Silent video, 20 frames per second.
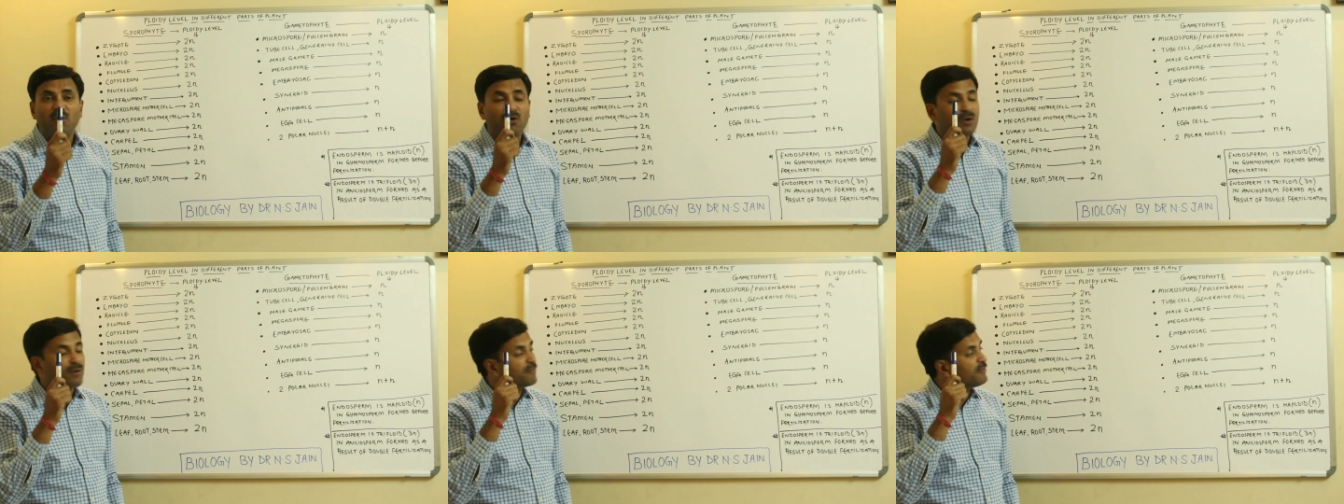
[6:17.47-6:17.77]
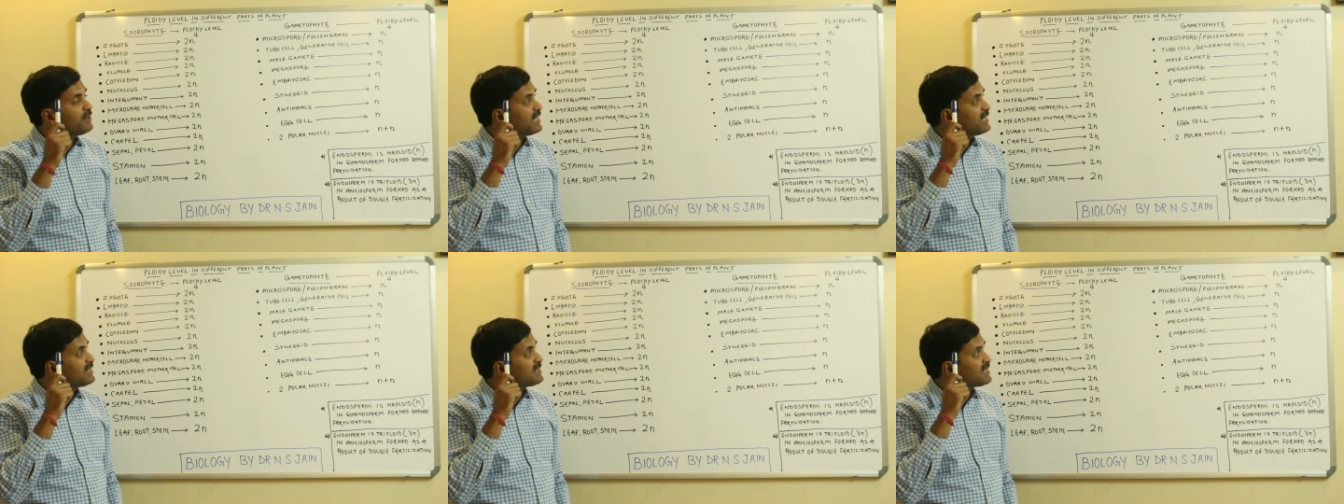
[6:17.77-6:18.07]
or
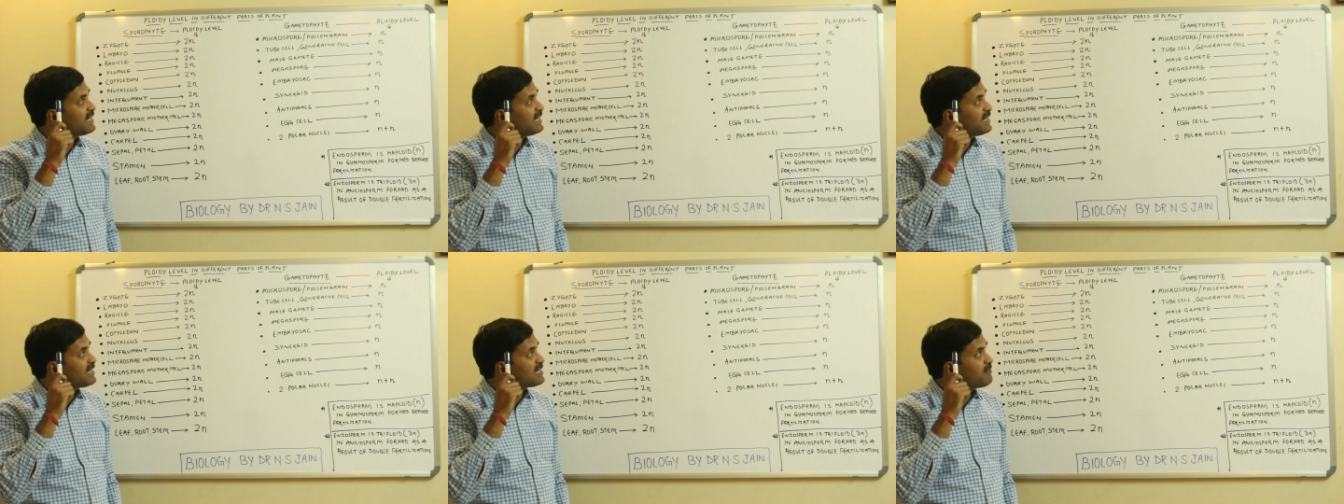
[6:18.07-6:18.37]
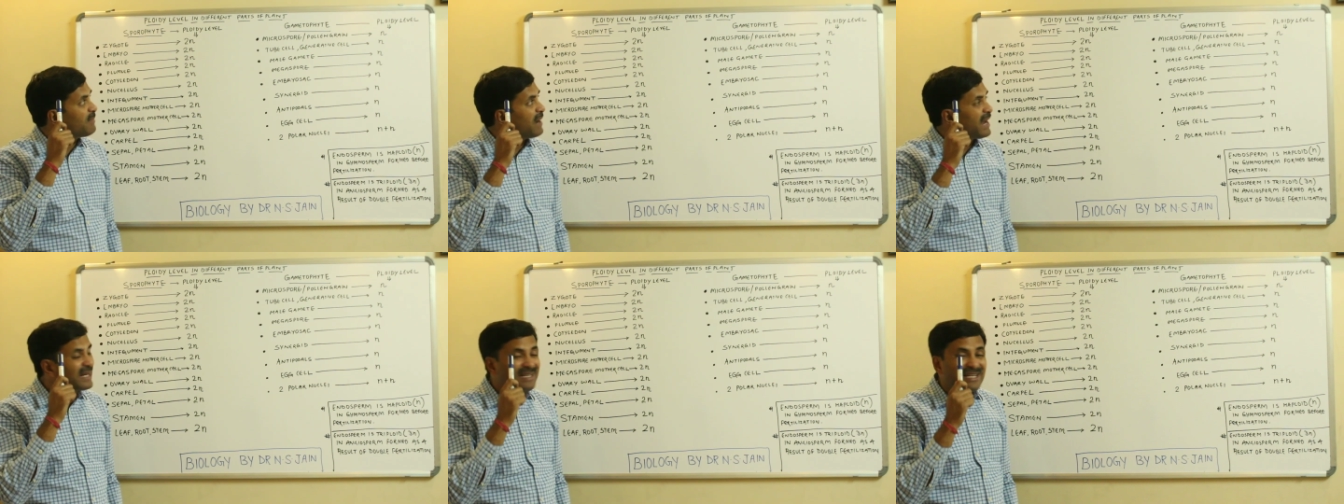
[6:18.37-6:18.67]
we can say
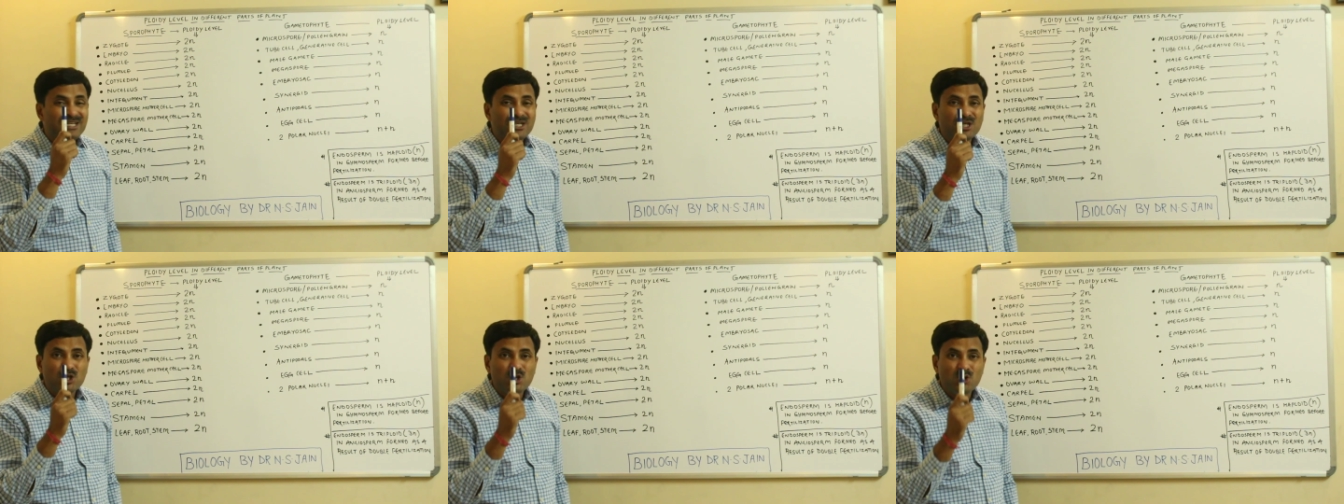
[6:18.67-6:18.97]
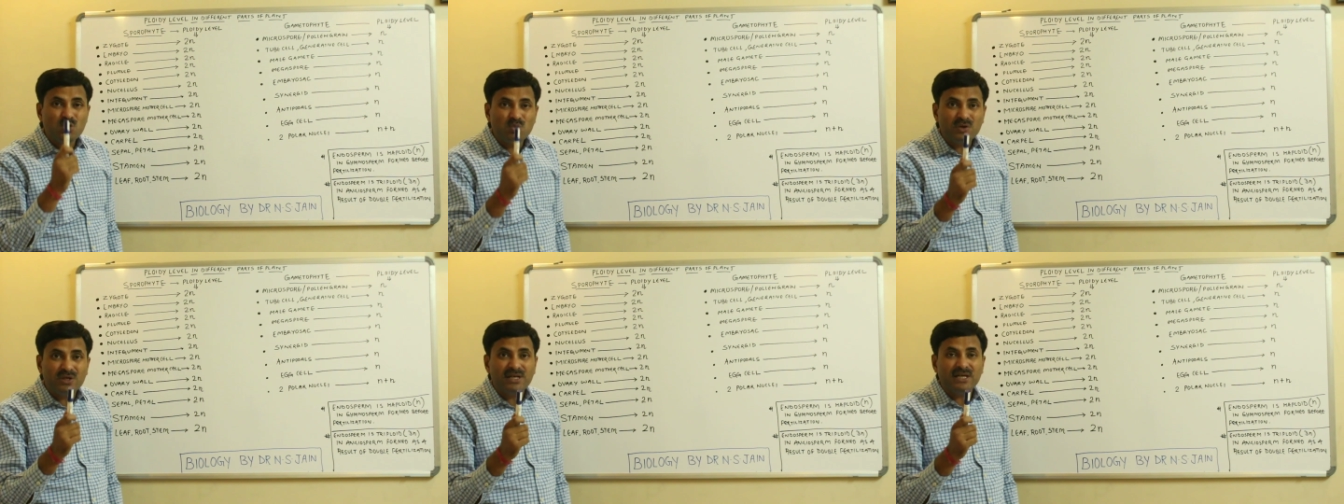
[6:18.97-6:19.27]
this by the
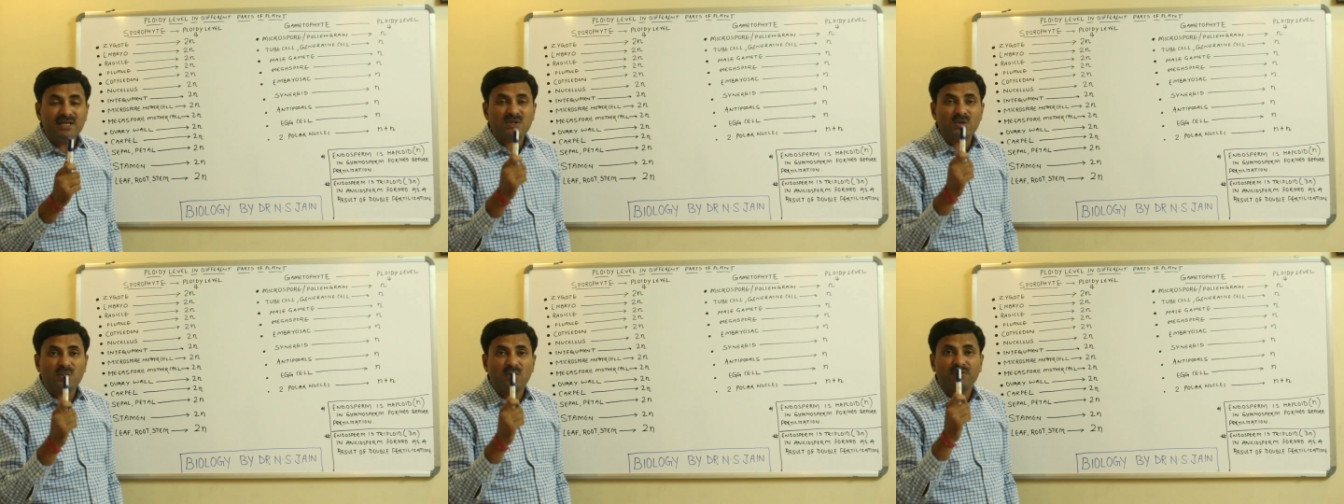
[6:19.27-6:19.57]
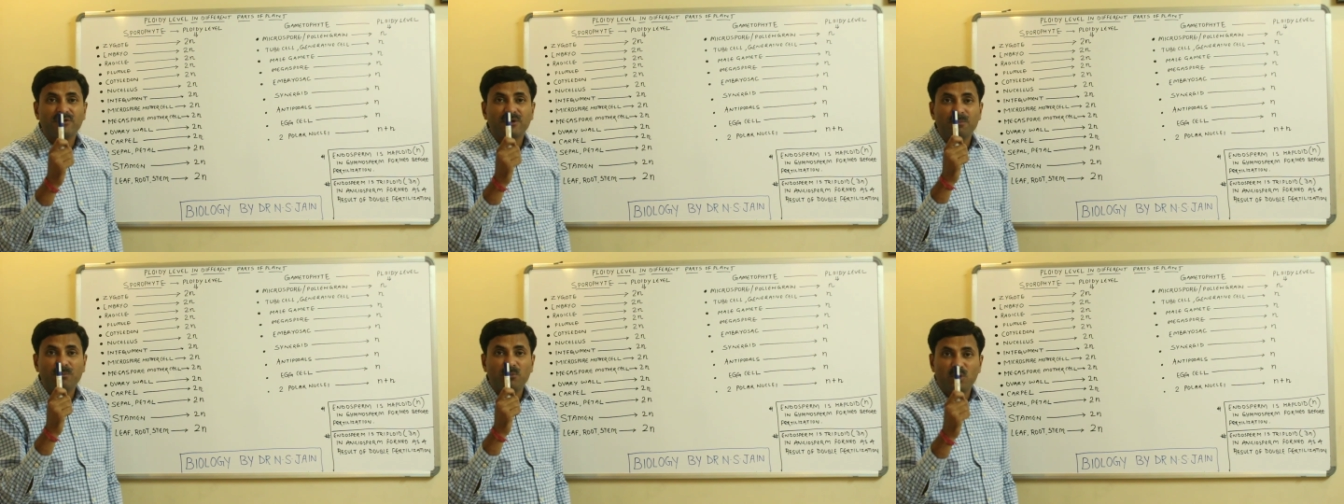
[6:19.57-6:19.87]
nucleus
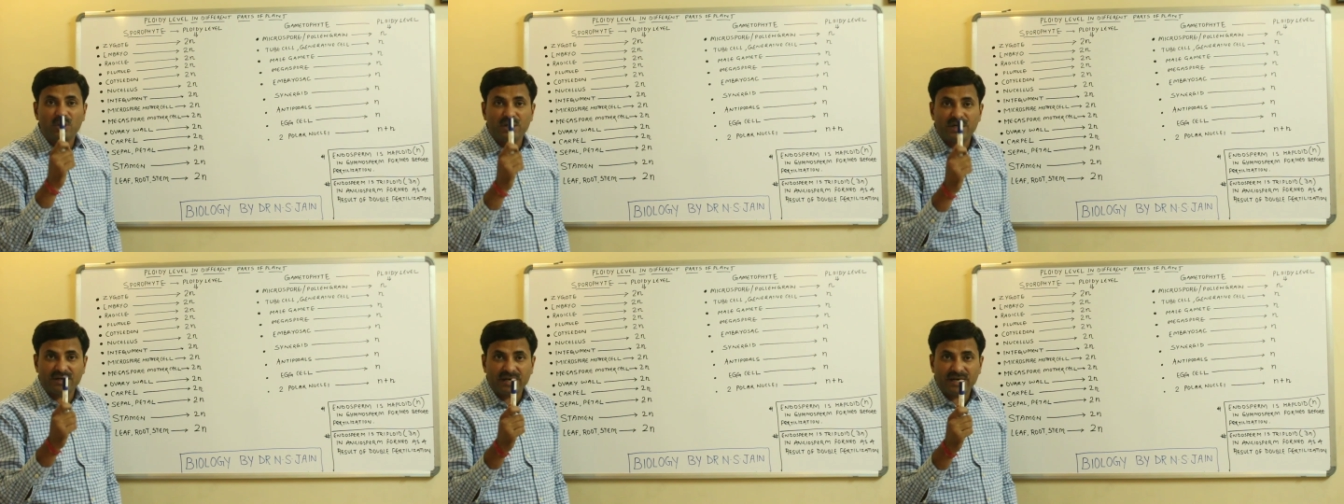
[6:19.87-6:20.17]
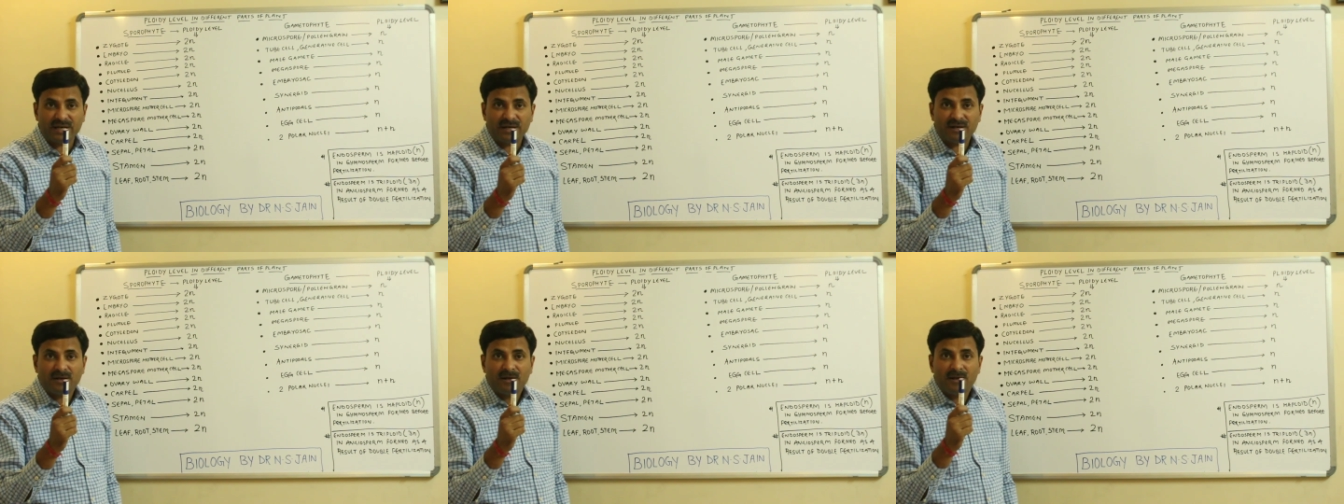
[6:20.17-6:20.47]
of the pollen
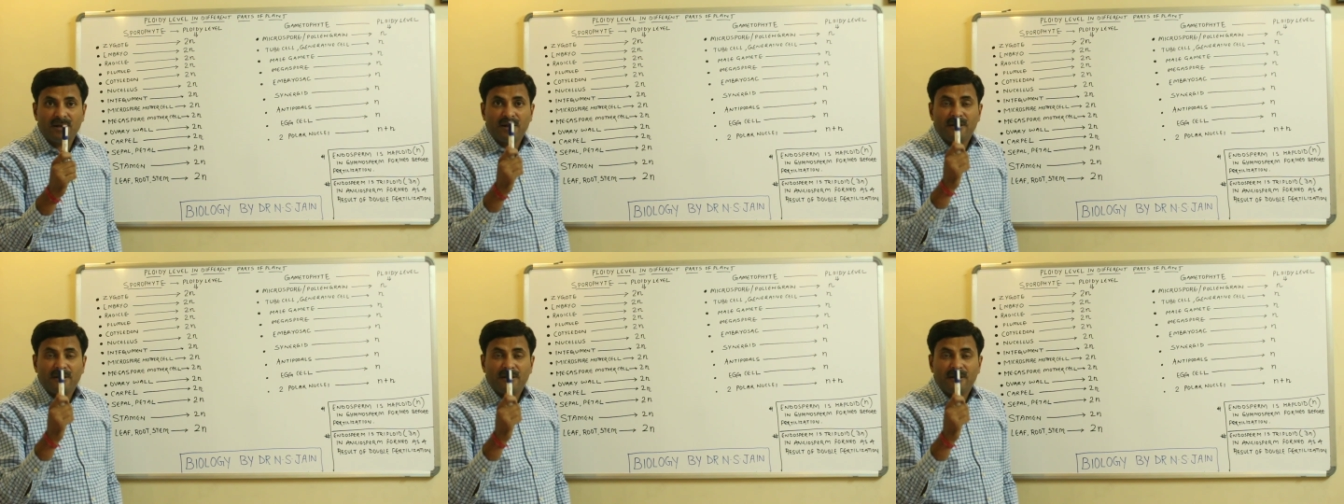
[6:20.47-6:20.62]
grain.